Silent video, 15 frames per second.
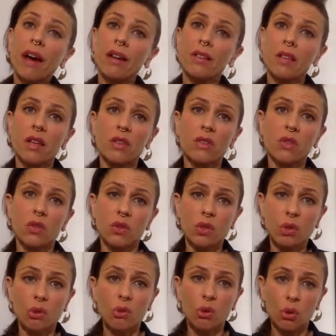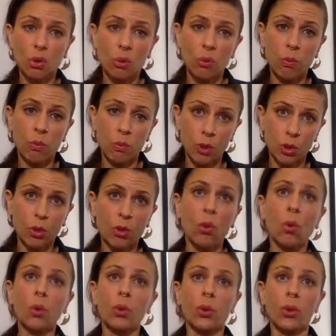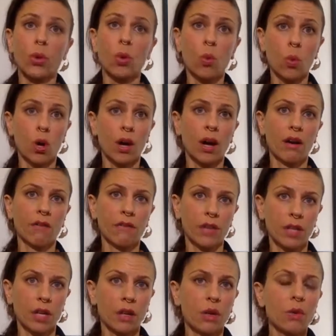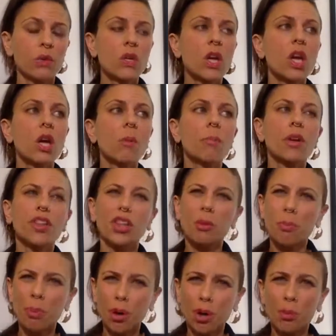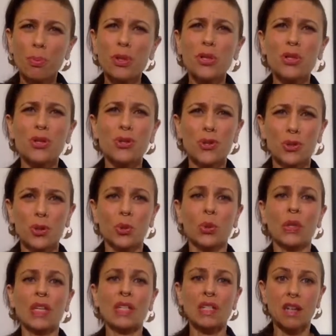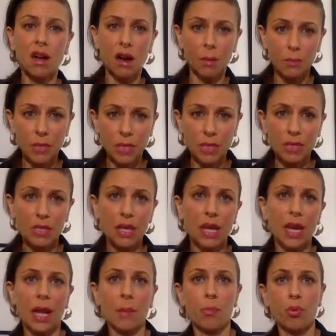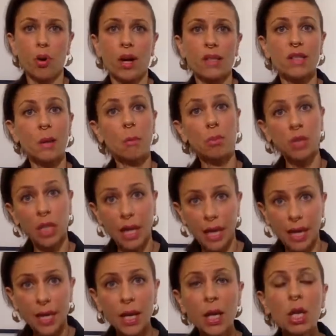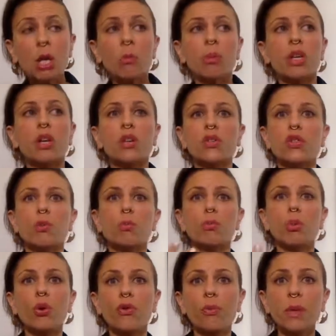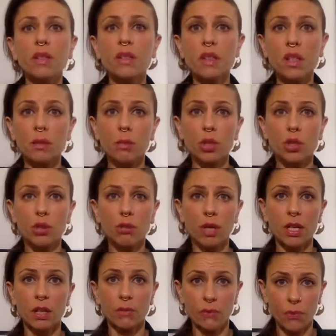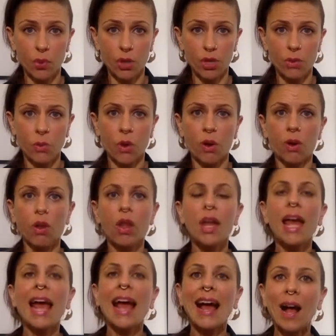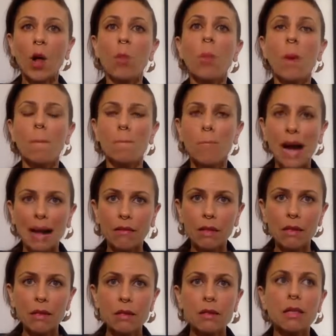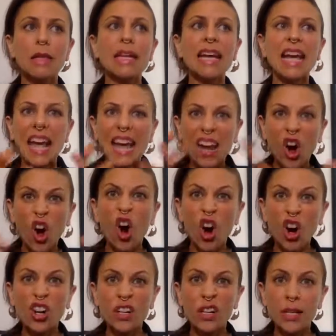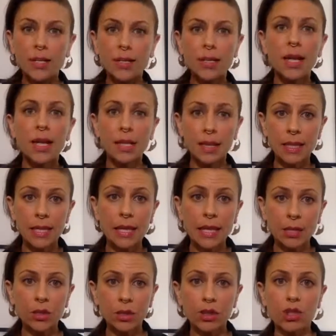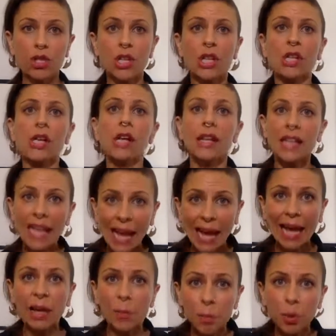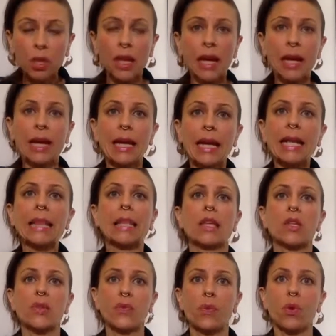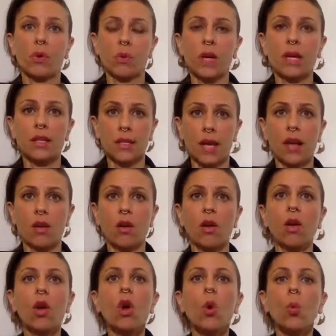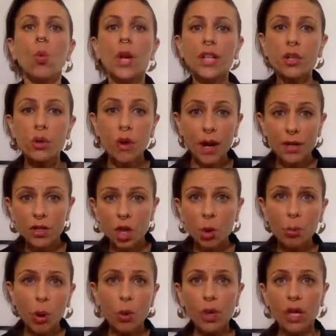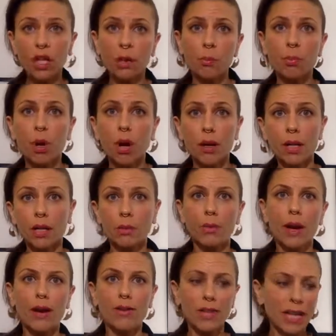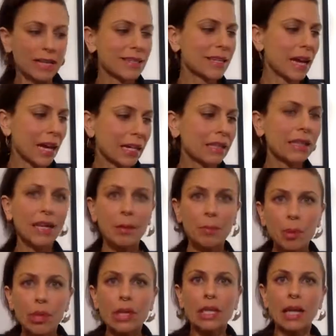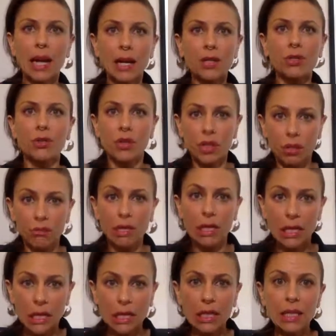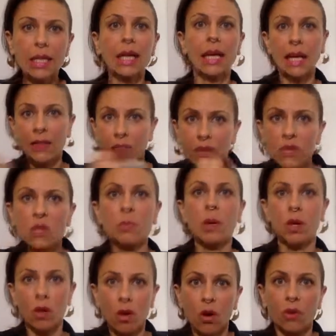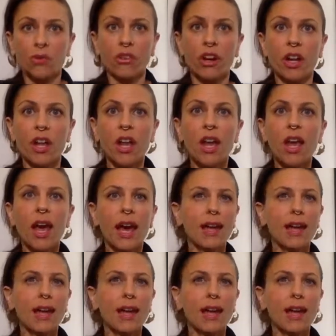access to your older workout videos, but the purpose is truly to come to the site and press play, because the movements that I'm curating for you all help balance and harness the energy at play in this 4-week cycle. When you guys go poking and prodding around, it's kind of like putting an extra ingredient in the cell cauldron.